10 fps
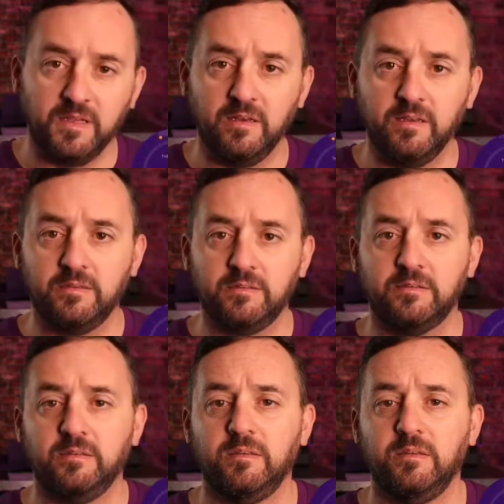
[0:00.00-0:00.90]
it
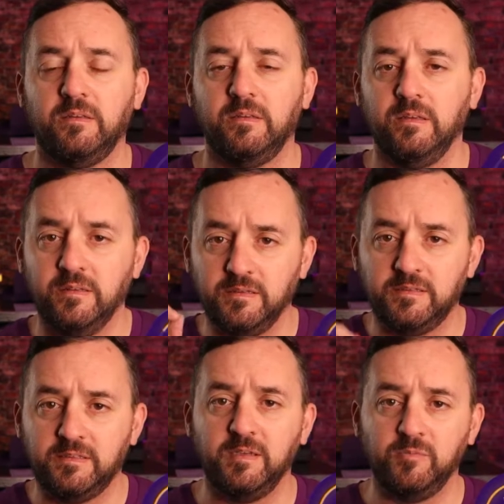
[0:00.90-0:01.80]
in the
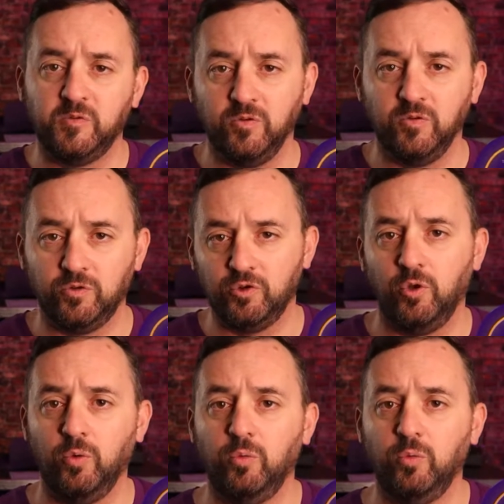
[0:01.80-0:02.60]
tips of your toes.